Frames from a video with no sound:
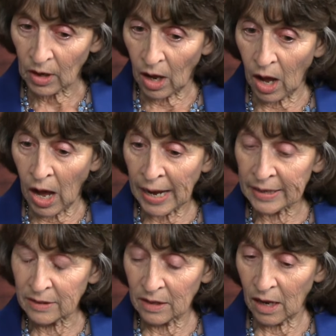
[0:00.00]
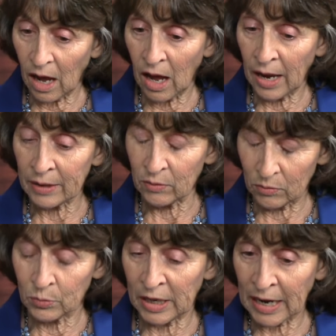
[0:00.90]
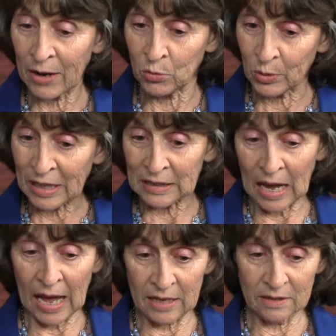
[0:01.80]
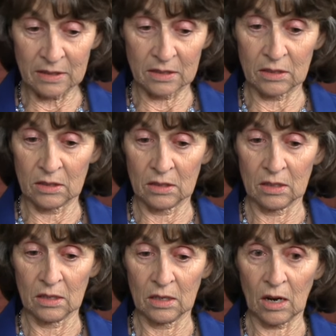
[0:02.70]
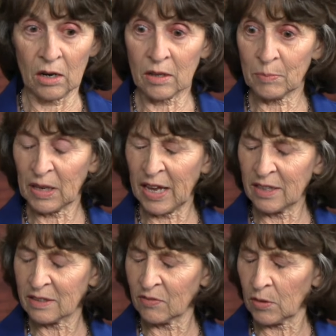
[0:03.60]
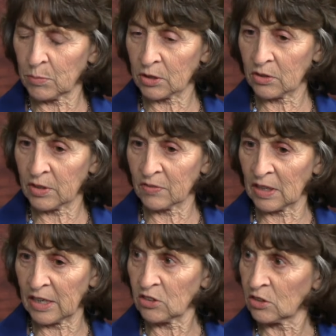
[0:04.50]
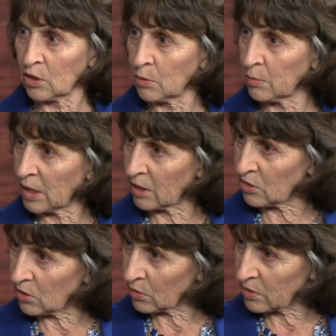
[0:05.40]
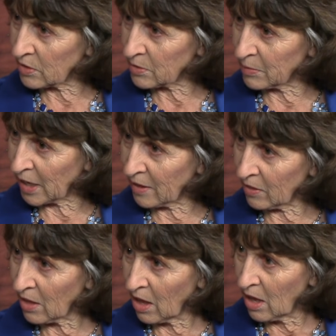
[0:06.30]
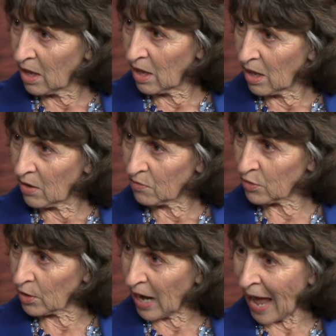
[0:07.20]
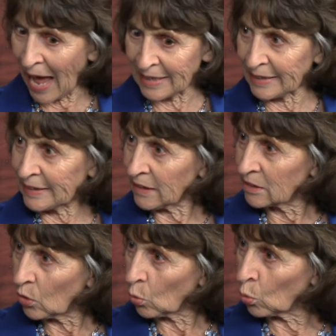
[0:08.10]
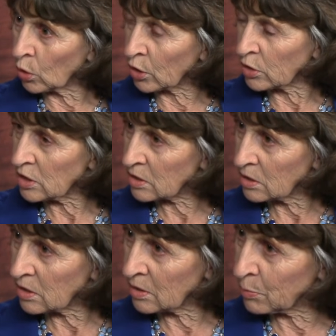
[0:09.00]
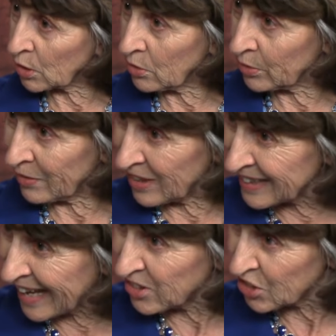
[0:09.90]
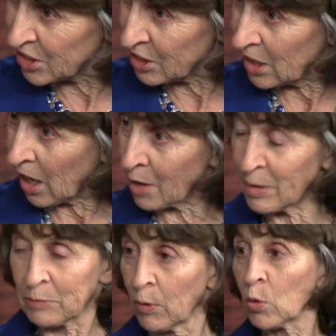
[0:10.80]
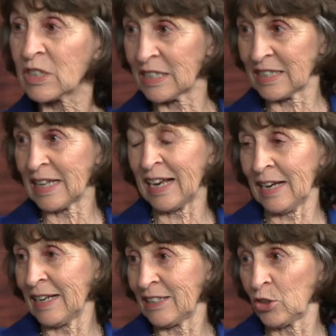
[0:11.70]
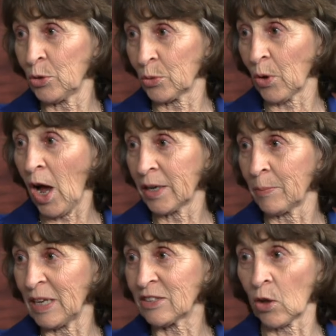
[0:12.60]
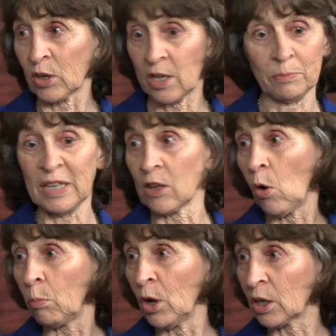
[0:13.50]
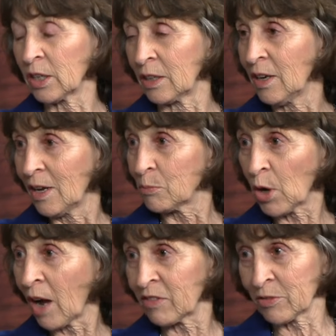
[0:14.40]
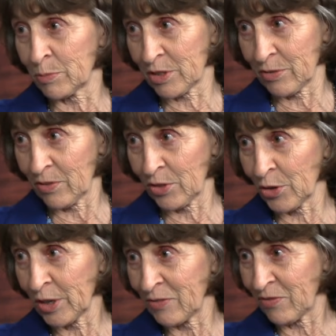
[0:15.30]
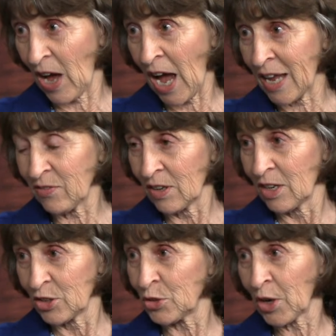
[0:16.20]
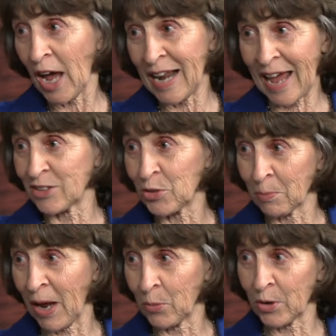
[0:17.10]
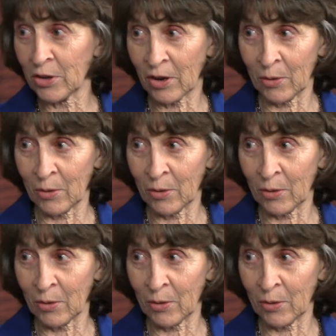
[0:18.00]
I, I, when I realized, are the plagues of the book of Revelation going to be on Joseph Smith? For adding, for adding to words yeah. to the book of Revelation. Yeah. I mean, Moses said it in Deuteronomy, so it could be the whole book, and Proverbs 35. Do not add to my word.